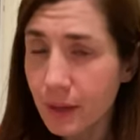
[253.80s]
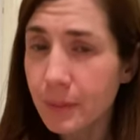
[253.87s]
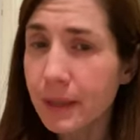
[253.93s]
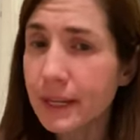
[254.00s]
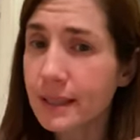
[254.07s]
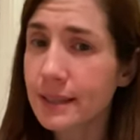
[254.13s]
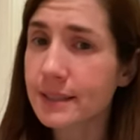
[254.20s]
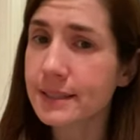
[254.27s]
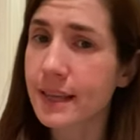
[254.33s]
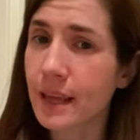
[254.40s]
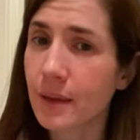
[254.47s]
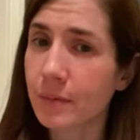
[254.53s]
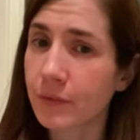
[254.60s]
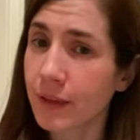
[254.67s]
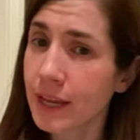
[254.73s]
but at the
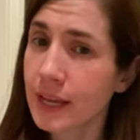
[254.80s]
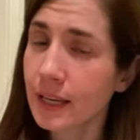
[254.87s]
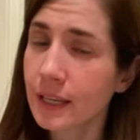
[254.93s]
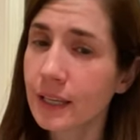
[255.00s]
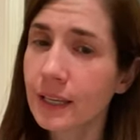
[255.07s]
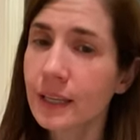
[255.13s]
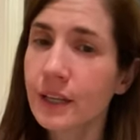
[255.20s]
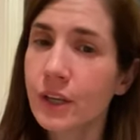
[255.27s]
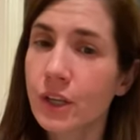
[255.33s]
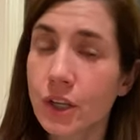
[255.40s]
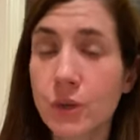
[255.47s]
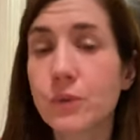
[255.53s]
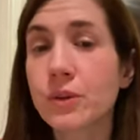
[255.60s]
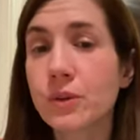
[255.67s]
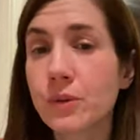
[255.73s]
same vein,
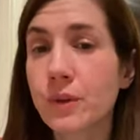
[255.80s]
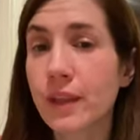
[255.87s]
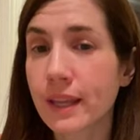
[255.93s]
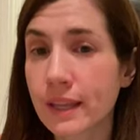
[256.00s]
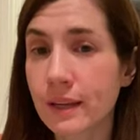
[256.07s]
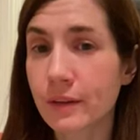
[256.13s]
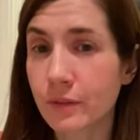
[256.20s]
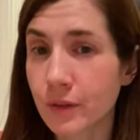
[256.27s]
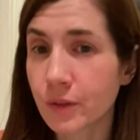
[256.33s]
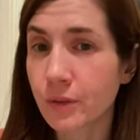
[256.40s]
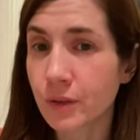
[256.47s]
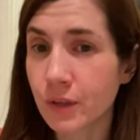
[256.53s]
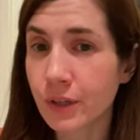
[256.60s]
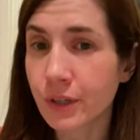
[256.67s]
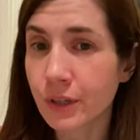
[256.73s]
you knew that in a few
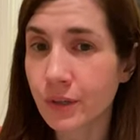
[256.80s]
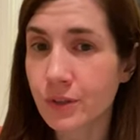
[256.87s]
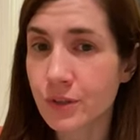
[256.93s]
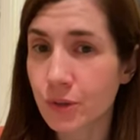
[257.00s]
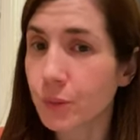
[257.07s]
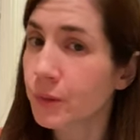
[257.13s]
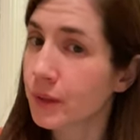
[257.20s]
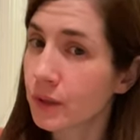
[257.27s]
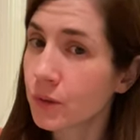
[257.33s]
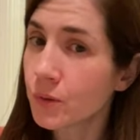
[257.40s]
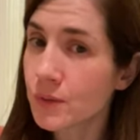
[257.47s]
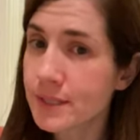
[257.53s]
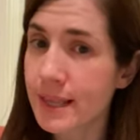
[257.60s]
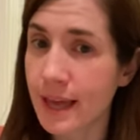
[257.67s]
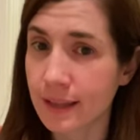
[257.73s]
years you would
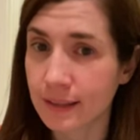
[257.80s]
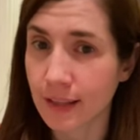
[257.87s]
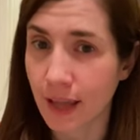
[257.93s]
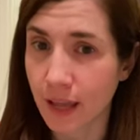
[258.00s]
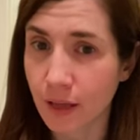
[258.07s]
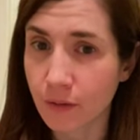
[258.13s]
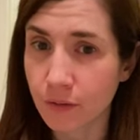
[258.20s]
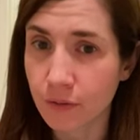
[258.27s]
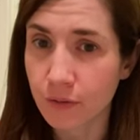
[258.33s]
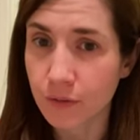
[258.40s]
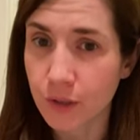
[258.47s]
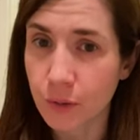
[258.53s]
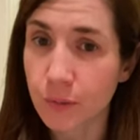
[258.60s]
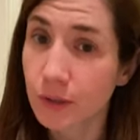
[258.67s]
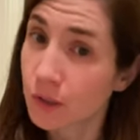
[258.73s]
lose that life,
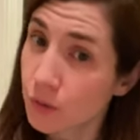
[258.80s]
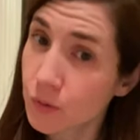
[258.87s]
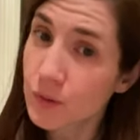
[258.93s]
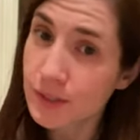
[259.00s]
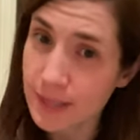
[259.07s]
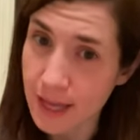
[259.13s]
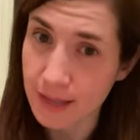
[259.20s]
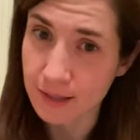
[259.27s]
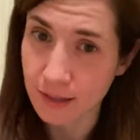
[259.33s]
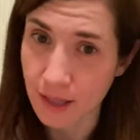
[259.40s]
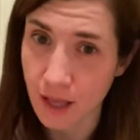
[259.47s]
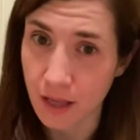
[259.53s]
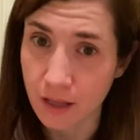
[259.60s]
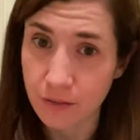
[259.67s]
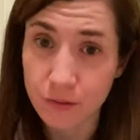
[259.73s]
you would lose that
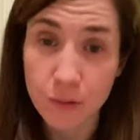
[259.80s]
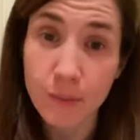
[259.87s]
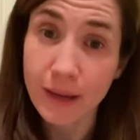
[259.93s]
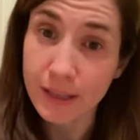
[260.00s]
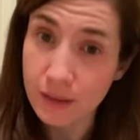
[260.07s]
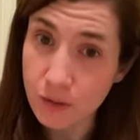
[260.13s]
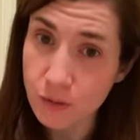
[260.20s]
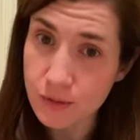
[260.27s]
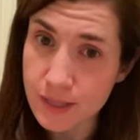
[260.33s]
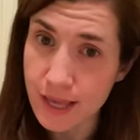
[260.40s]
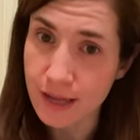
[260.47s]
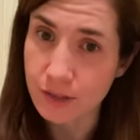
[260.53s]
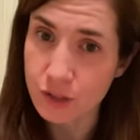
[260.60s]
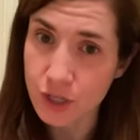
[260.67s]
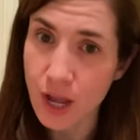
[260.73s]
love, you might lose
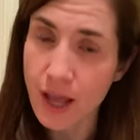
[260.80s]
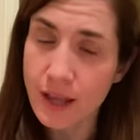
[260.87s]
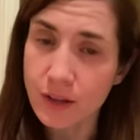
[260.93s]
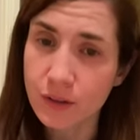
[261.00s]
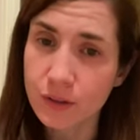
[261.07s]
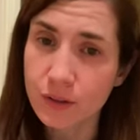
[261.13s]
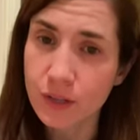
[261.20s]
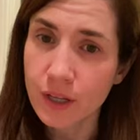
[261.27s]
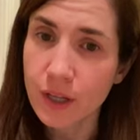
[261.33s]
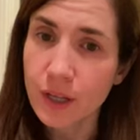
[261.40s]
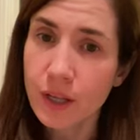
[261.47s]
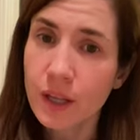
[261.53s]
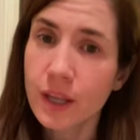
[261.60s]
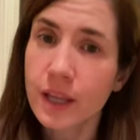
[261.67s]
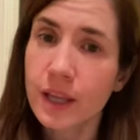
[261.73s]
that child.
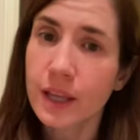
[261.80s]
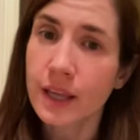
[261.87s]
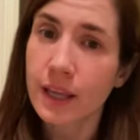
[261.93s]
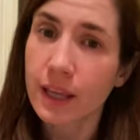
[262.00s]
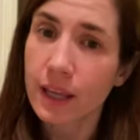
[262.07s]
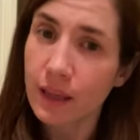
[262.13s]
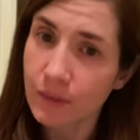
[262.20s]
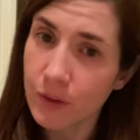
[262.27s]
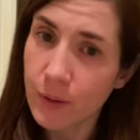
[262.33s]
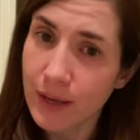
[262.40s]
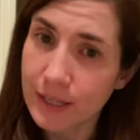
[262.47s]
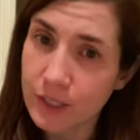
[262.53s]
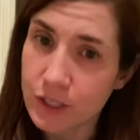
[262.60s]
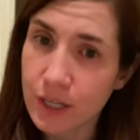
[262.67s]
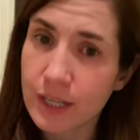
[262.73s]
If you
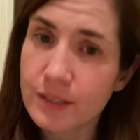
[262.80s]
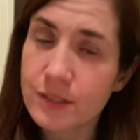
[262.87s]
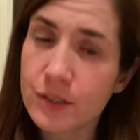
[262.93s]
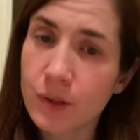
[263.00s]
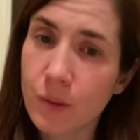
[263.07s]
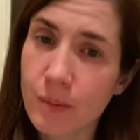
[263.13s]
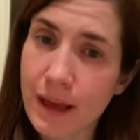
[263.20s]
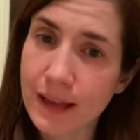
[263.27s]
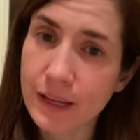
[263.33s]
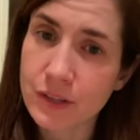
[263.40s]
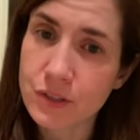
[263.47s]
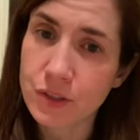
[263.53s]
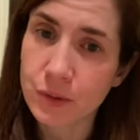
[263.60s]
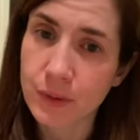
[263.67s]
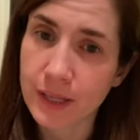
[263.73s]
had a chance to go back
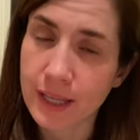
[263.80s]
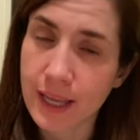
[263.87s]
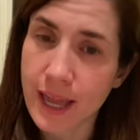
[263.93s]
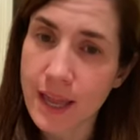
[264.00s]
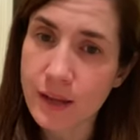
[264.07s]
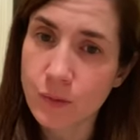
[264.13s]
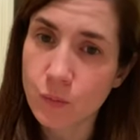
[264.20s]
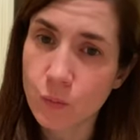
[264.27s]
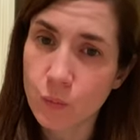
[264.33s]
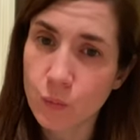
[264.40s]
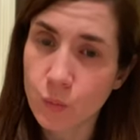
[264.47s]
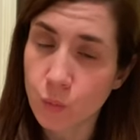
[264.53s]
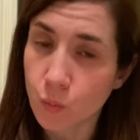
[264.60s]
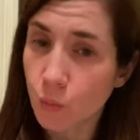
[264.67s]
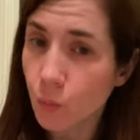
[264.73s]
and do it again,
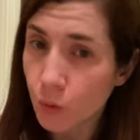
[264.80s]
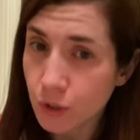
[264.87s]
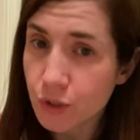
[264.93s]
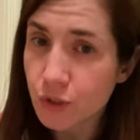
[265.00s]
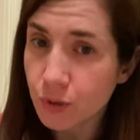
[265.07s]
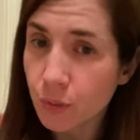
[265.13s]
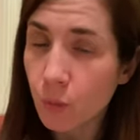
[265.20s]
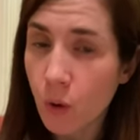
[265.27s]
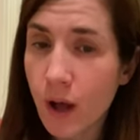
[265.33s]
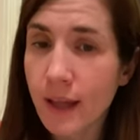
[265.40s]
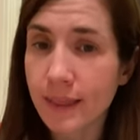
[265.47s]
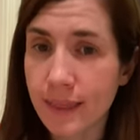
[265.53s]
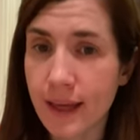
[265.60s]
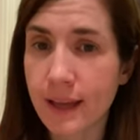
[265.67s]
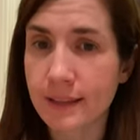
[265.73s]
would you
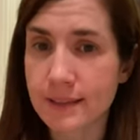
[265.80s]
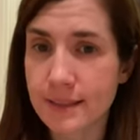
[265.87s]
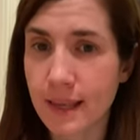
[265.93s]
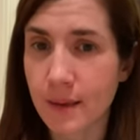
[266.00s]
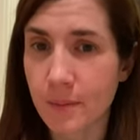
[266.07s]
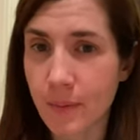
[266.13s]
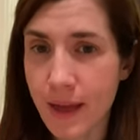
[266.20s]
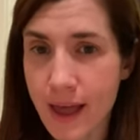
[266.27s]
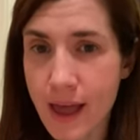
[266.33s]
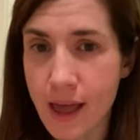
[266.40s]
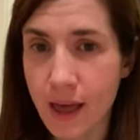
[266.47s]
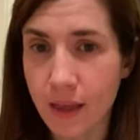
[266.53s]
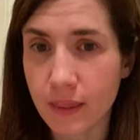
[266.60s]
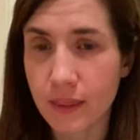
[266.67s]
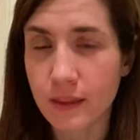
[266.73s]
want that same path?
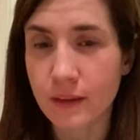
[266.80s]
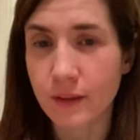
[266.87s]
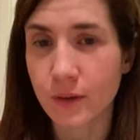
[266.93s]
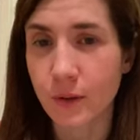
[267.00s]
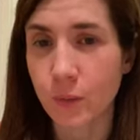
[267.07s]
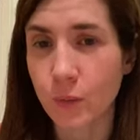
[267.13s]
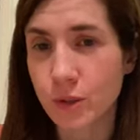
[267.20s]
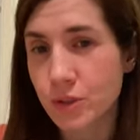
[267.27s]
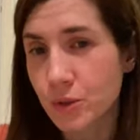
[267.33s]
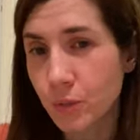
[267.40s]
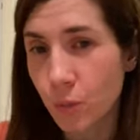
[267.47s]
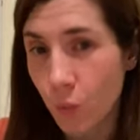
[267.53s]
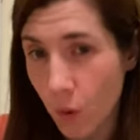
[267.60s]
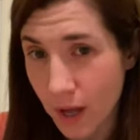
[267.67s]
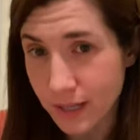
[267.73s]
You know, would
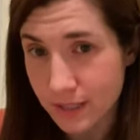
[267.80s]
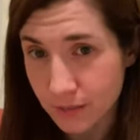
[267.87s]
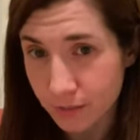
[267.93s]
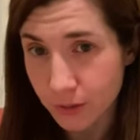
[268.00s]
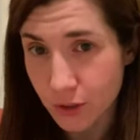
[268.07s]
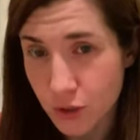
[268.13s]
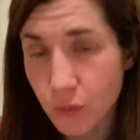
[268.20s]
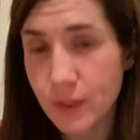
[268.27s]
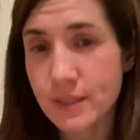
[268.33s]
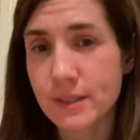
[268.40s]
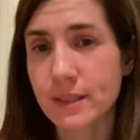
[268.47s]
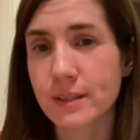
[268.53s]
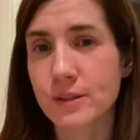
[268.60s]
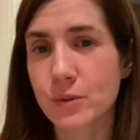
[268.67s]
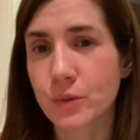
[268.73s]
you want different
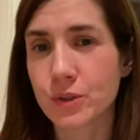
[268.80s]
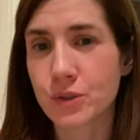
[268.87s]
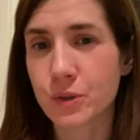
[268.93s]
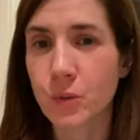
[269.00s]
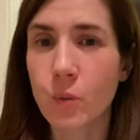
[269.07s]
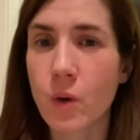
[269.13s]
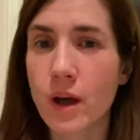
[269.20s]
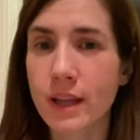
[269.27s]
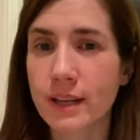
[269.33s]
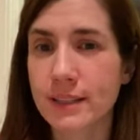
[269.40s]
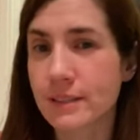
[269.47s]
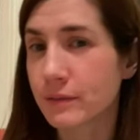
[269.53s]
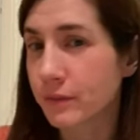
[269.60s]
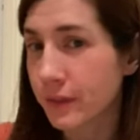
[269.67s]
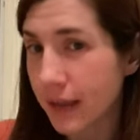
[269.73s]
choices? Would you want a
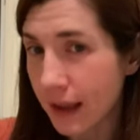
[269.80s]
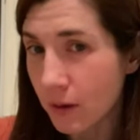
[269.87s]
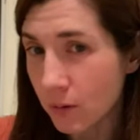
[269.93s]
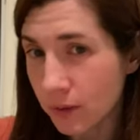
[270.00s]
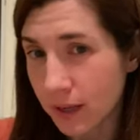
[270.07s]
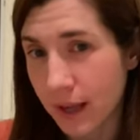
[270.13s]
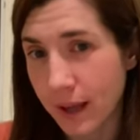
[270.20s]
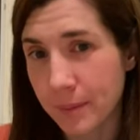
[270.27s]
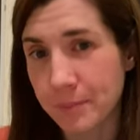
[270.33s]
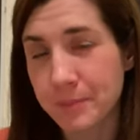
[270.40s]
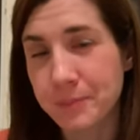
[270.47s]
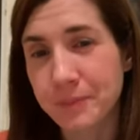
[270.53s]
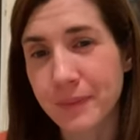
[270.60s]
different outcome?